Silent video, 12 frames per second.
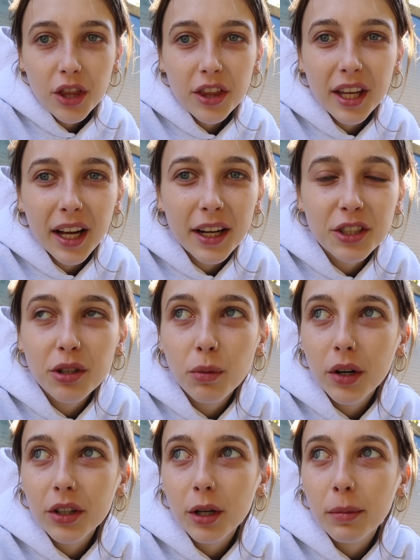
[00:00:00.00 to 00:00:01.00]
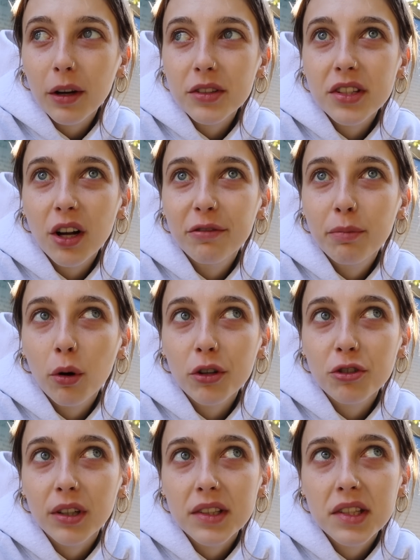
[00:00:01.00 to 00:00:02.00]
The thing I do wonder about
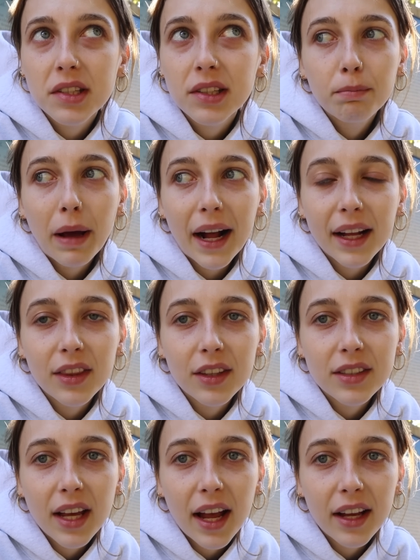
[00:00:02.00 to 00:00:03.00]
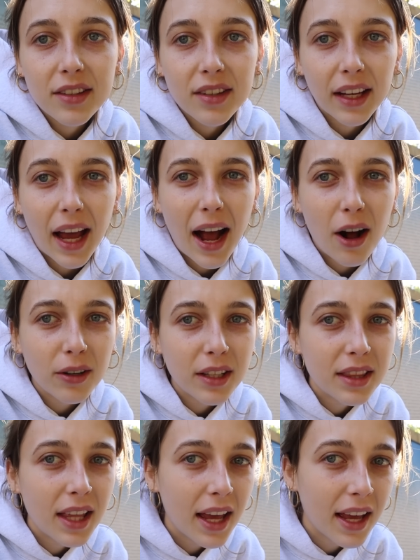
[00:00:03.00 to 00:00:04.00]
self-portraits back in the day is like how
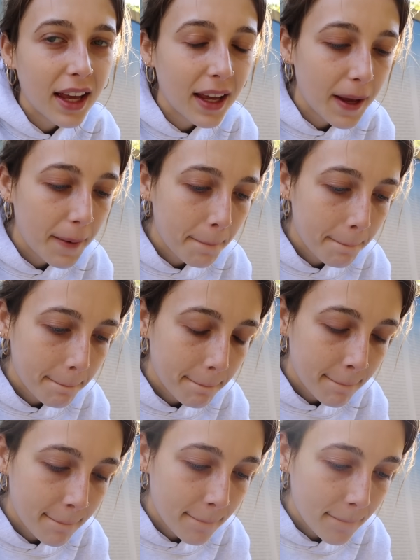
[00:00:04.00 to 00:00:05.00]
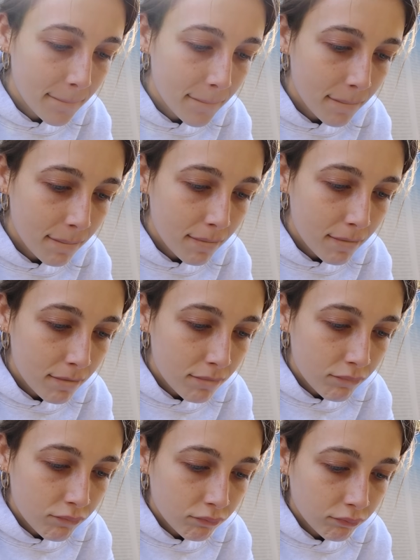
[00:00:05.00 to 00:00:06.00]
did they like how did they do it? Like did they
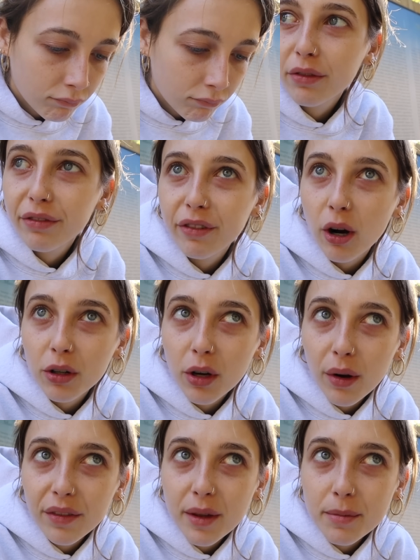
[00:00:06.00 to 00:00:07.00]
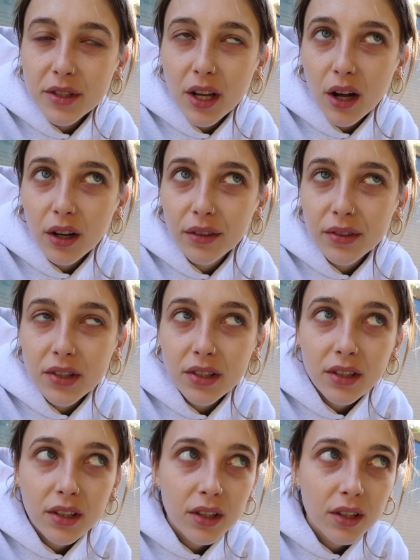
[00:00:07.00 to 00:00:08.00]
take like a photo of themselves?